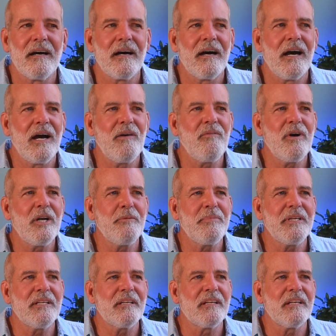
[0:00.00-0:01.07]
I want to
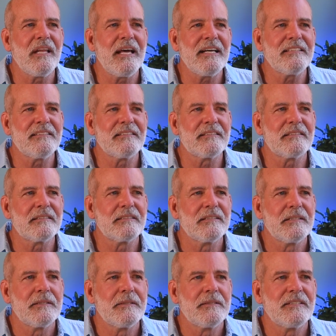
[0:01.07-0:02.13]
be less
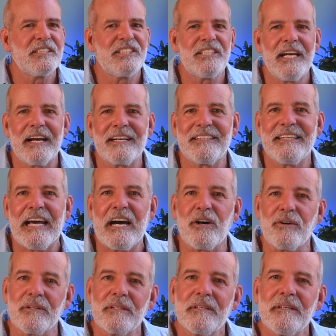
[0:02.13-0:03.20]
checked
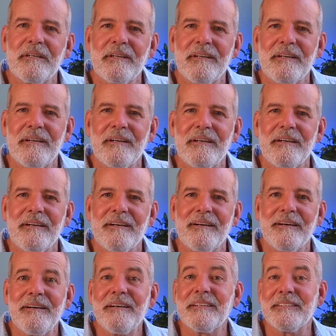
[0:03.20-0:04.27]
out.
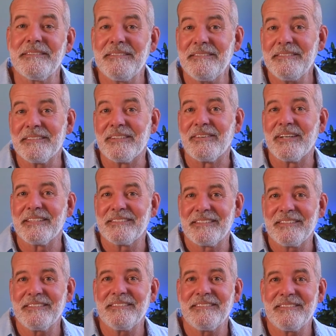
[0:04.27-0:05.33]
Oh, this is
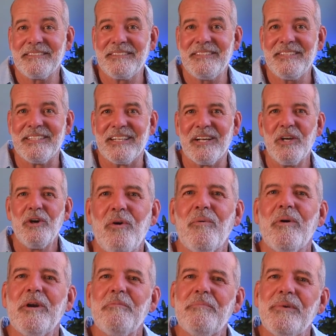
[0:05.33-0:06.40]
interesting. This is good.
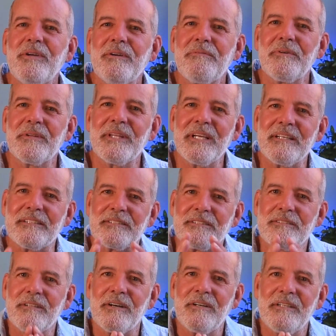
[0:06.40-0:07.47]
What a beautiful thing to
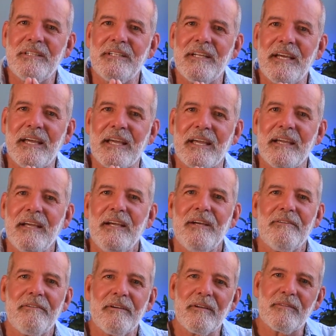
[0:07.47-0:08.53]
start a day
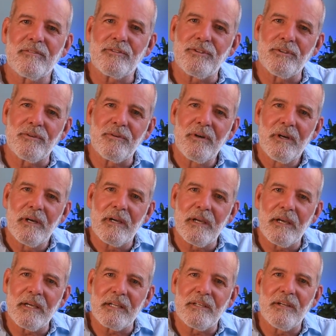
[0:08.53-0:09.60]
to
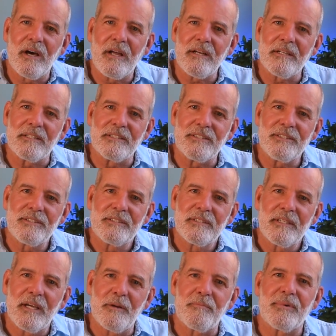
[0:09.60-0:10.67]
acknowledge
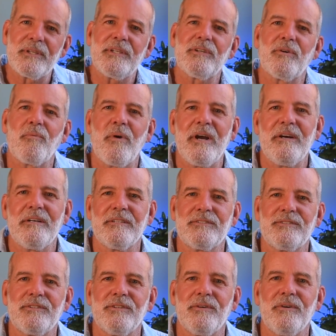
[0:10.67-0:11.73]
and bring your awareness
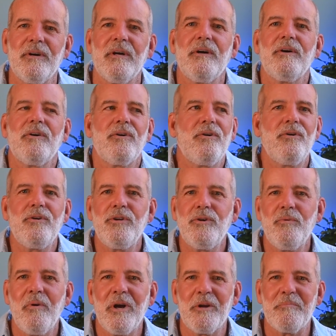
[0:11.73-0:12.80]
to, who do you
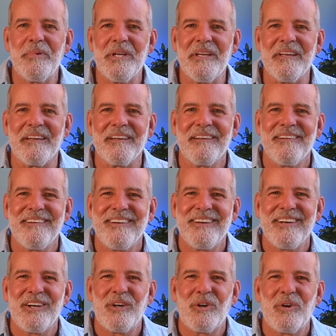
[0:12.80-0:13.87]
want to be?
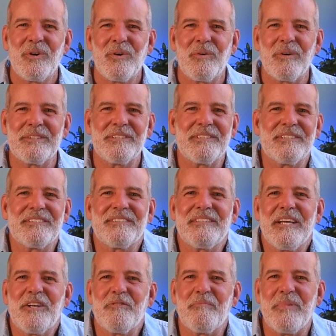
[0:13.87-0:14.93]
What's the
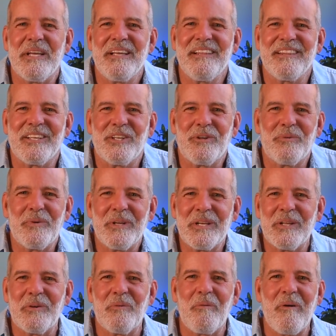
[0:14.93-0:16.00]
state of being that you
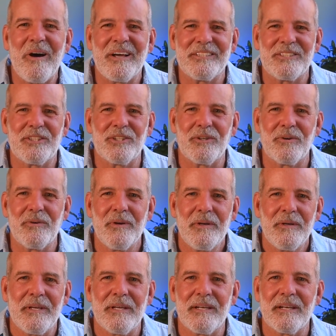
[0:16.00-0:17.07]
really want to
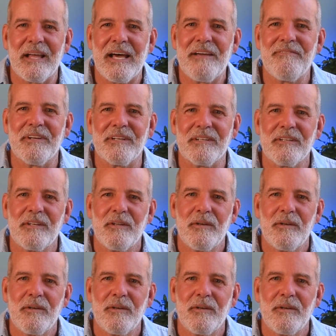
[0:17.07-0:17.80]
enliven?